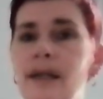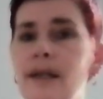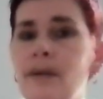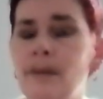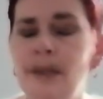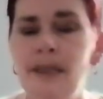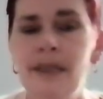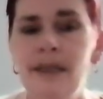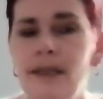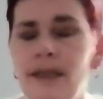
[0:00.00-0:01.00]
Now,
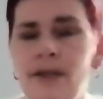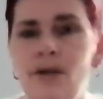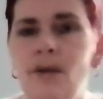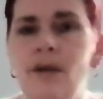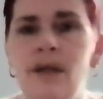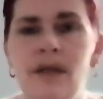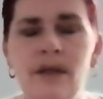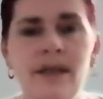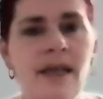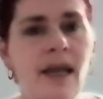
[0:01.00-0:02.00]
it's not, like
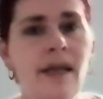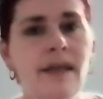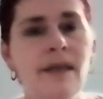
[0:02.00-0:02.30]
I said,